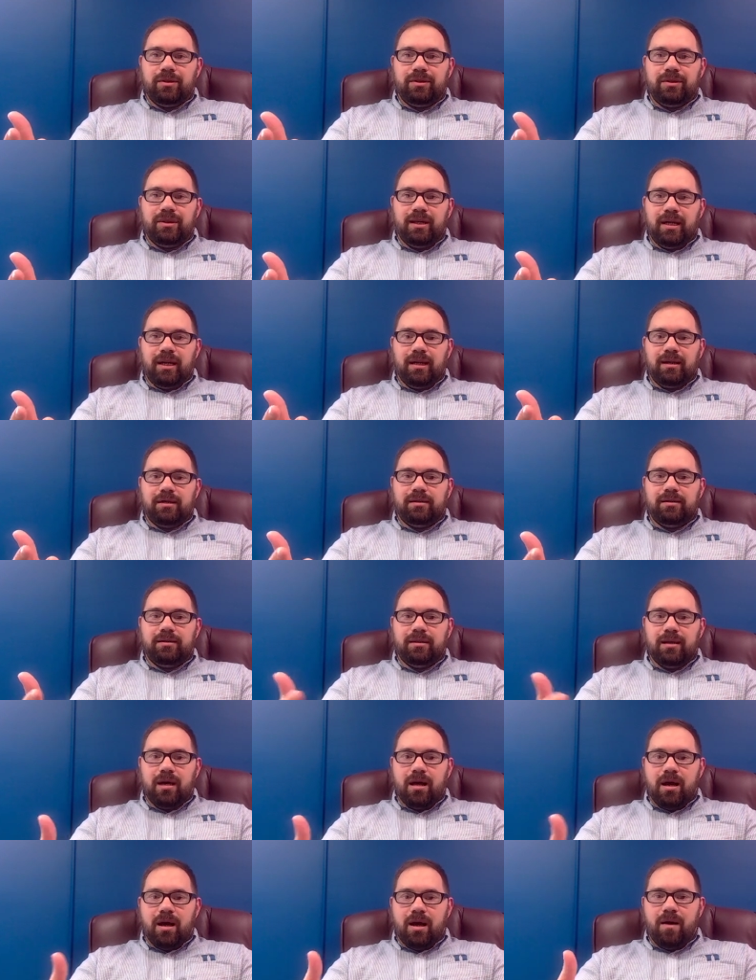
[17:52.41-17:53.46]
6,
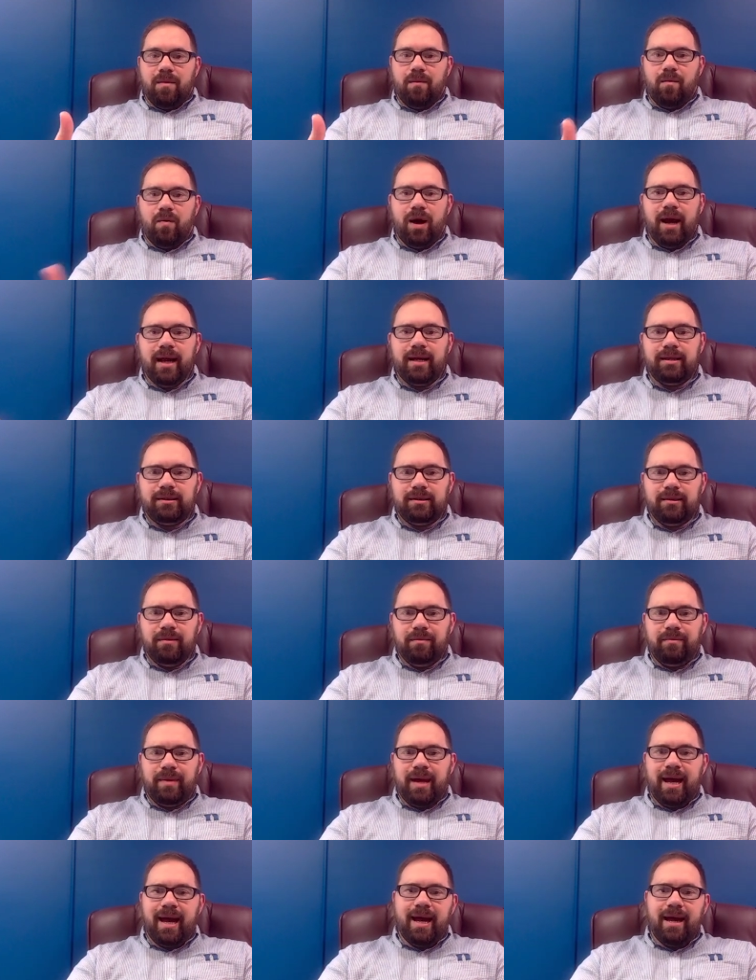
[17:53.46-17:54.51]
why is sin
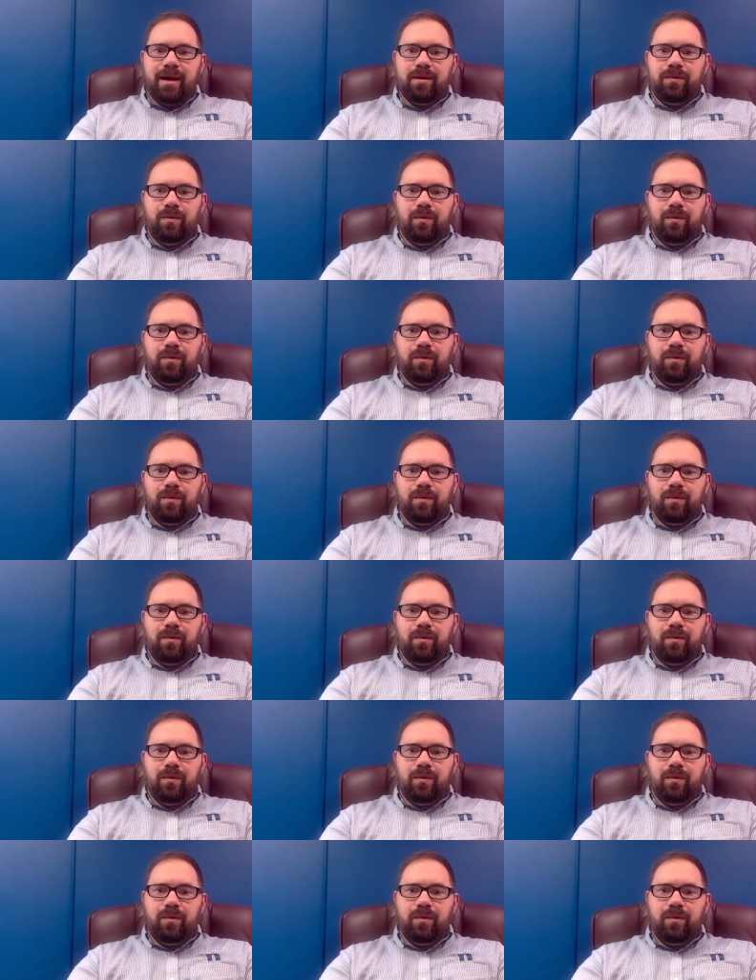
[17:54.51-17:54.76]
bad?